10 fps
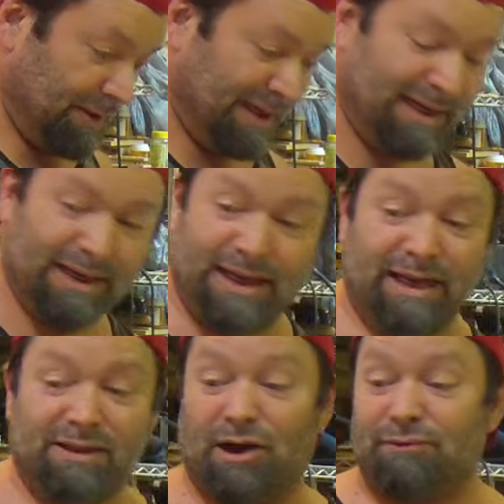He
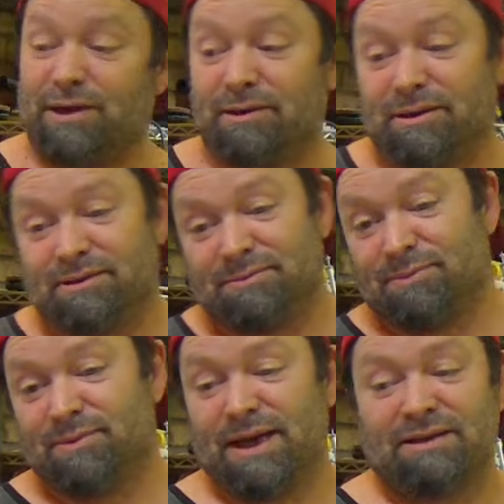loved it.
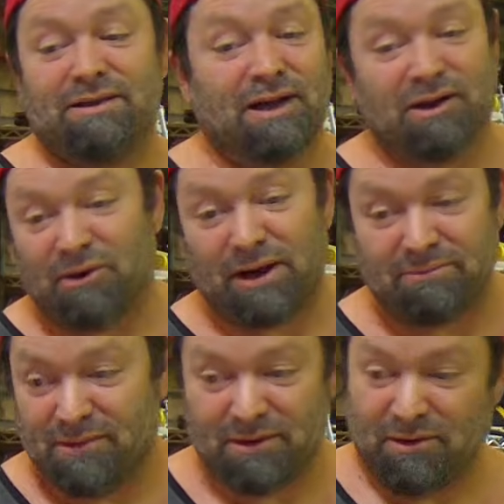It's not a great
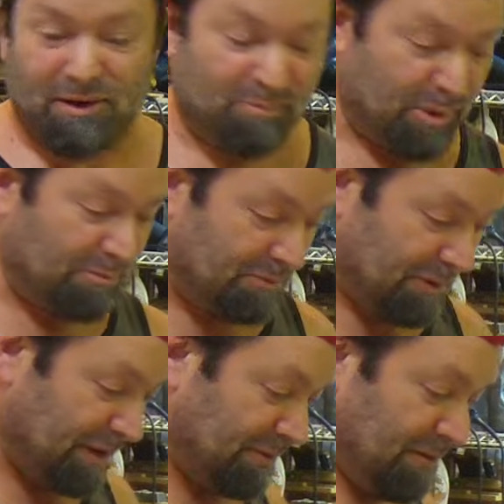guitar, but
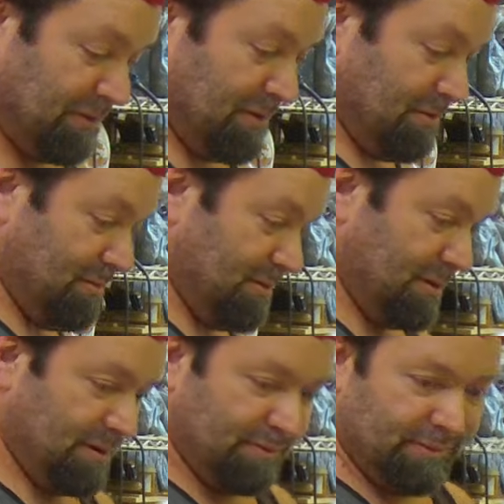he loved it.
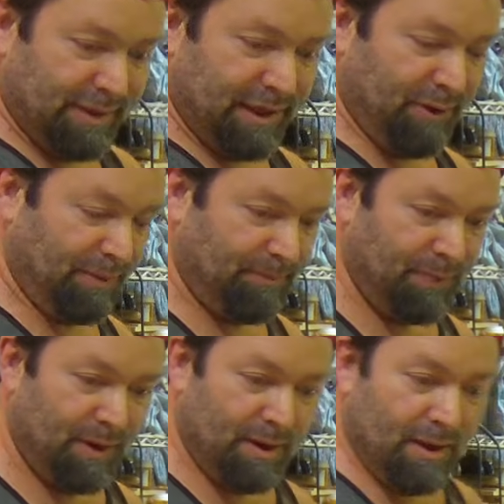So anyway,
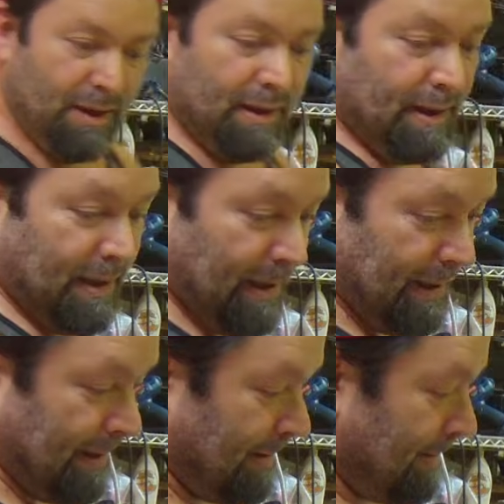
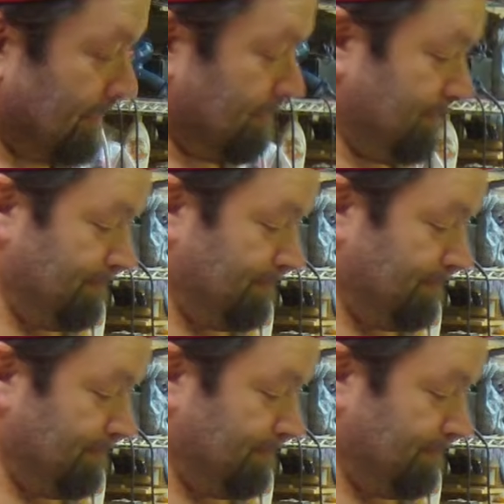we'll